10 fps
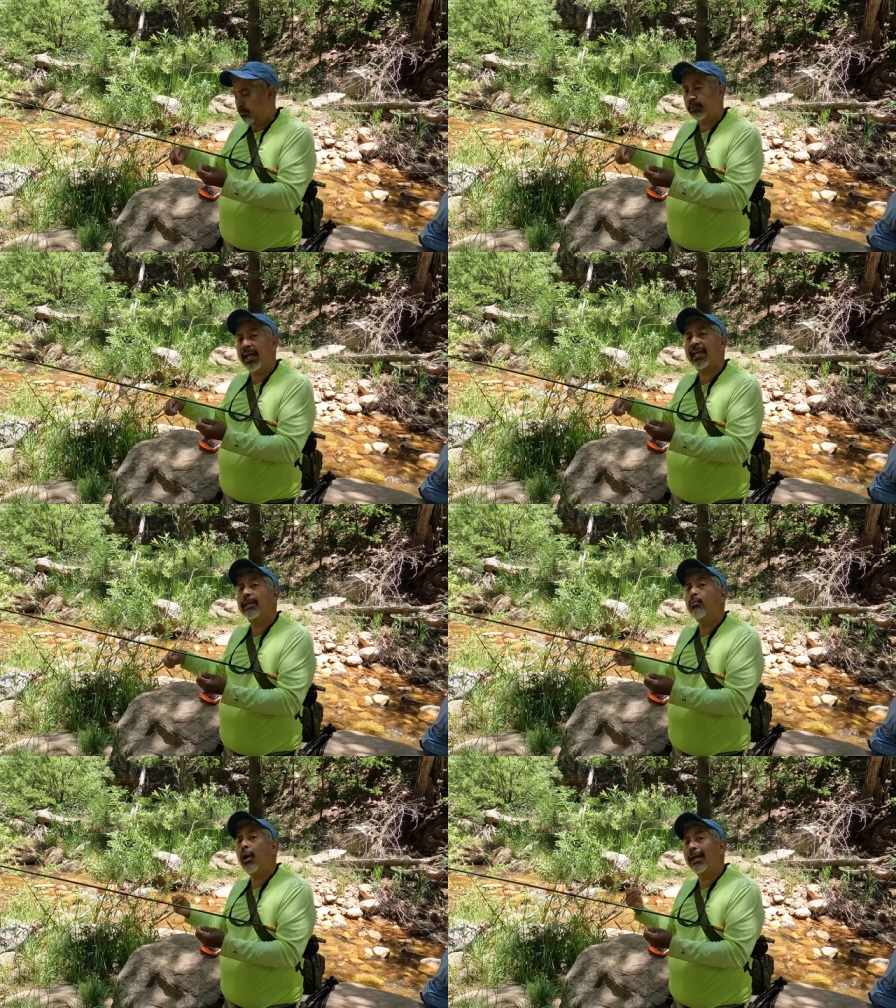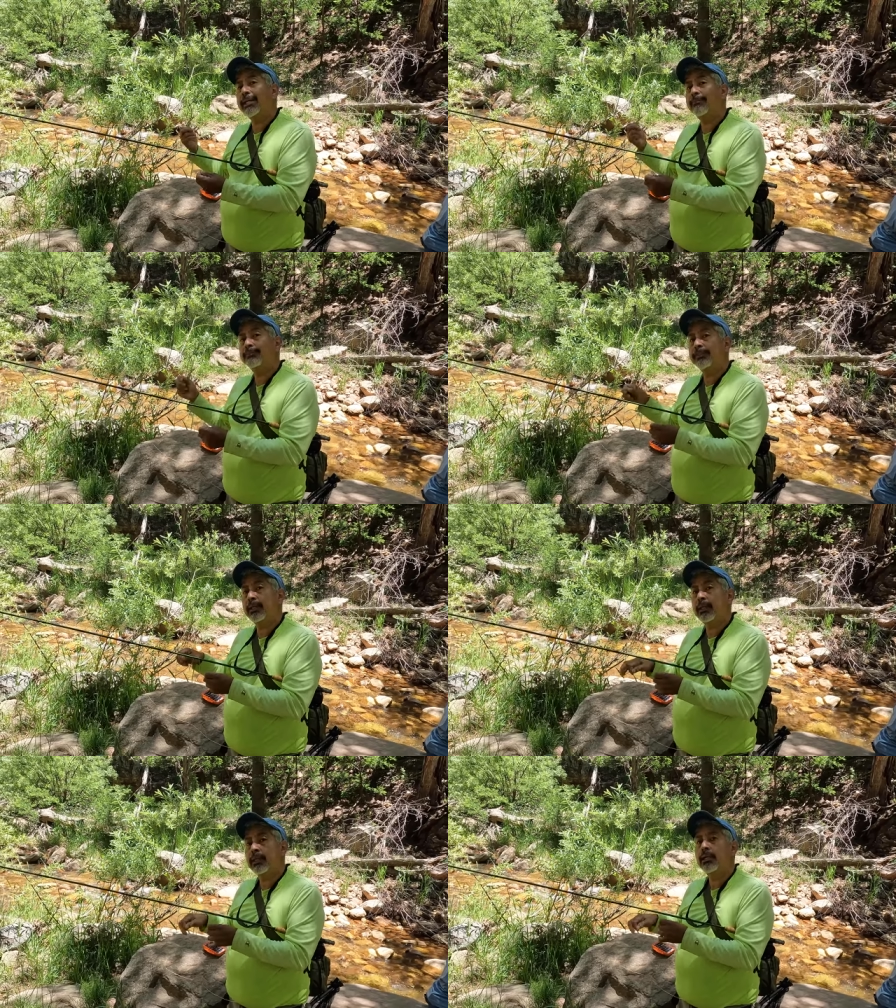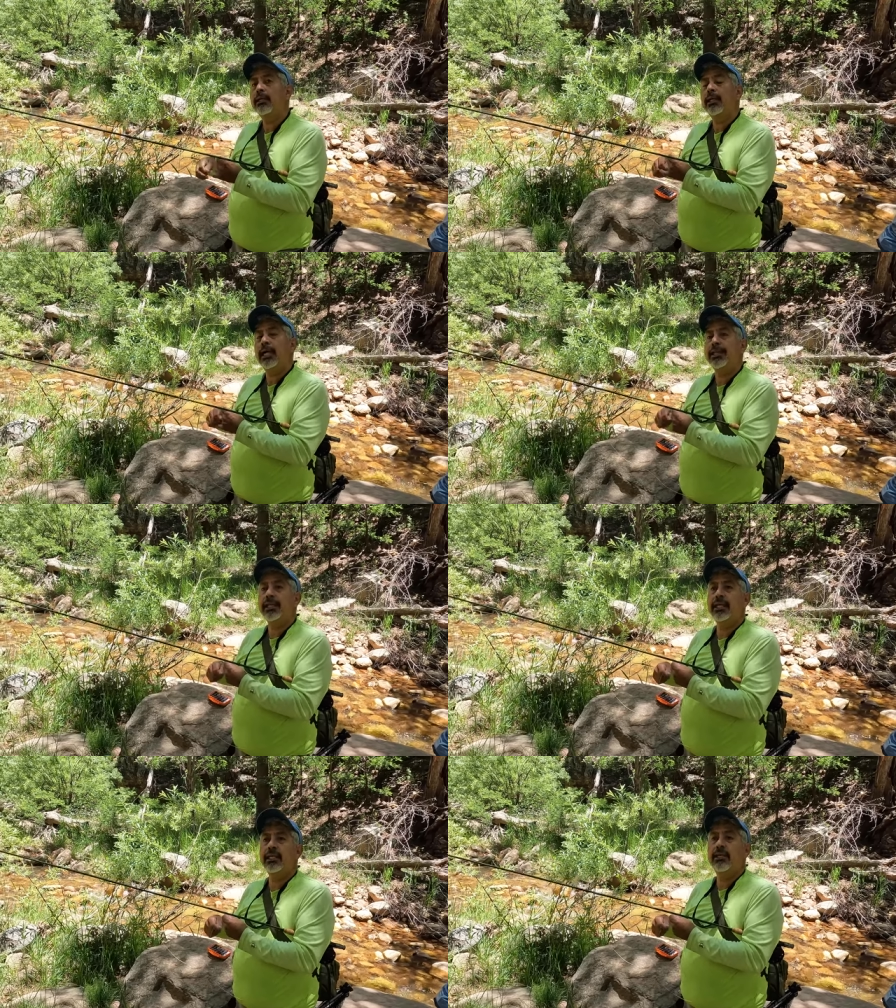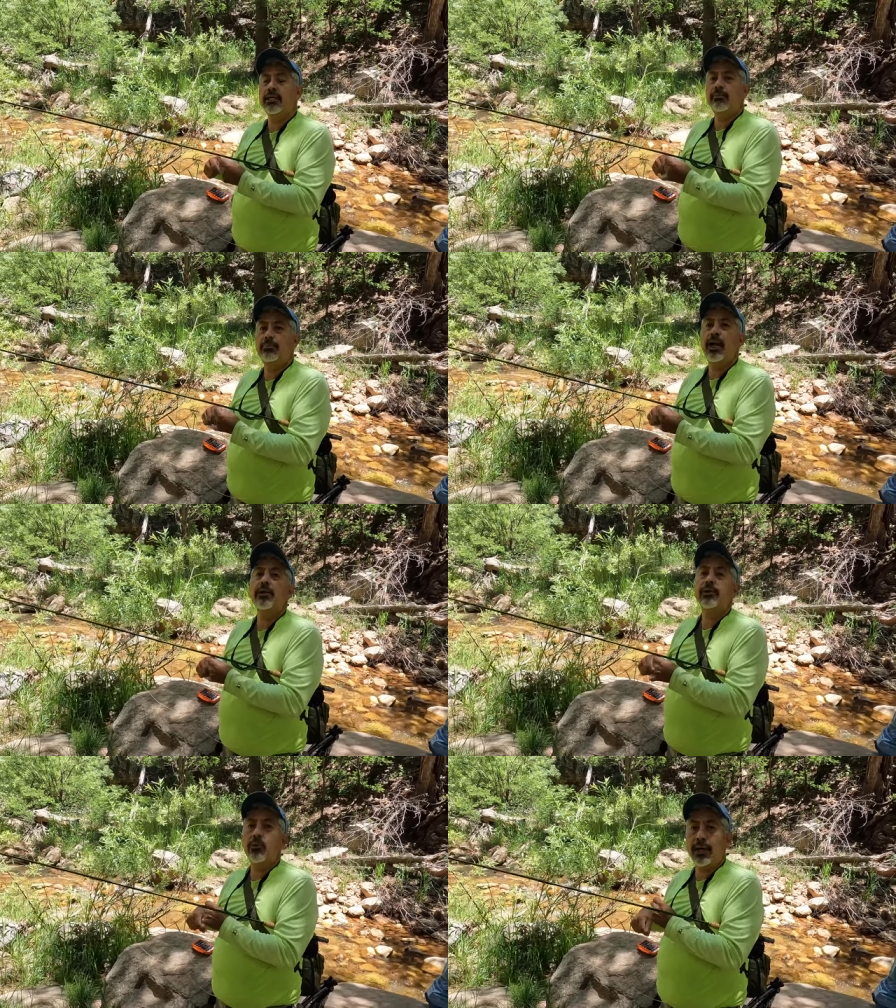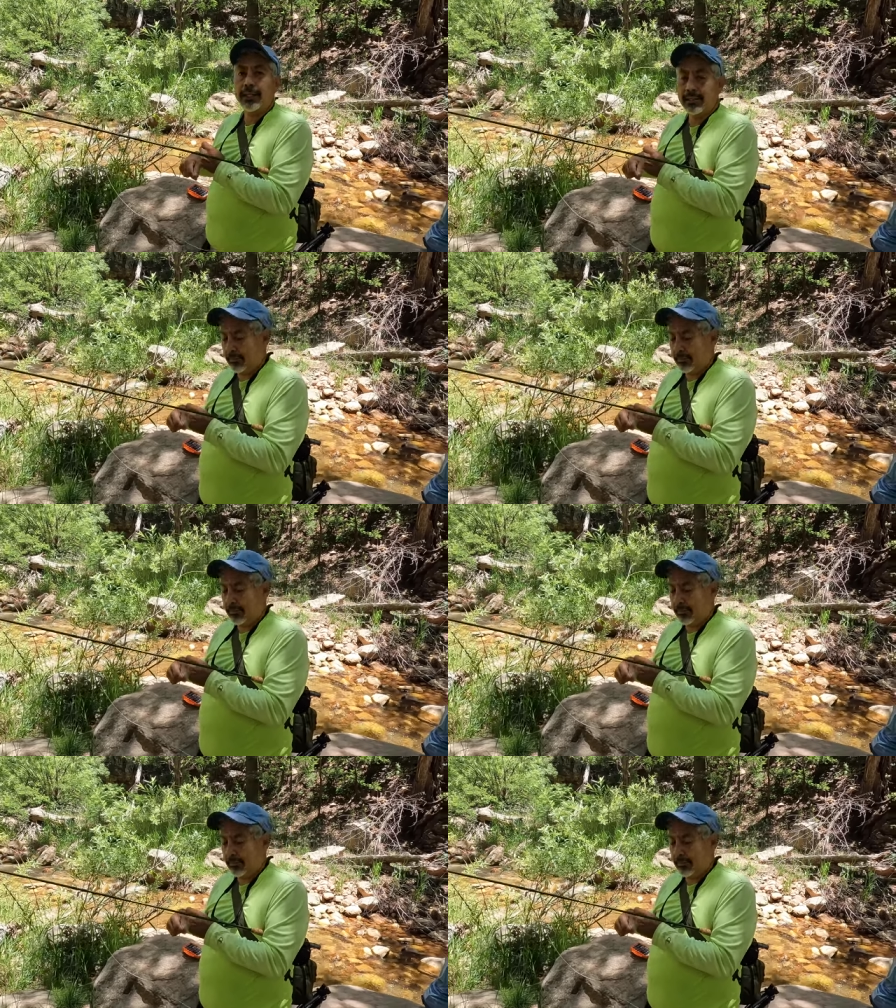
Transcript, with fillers: black and white. Black and white Griffith's gnat. And then uh, brown and white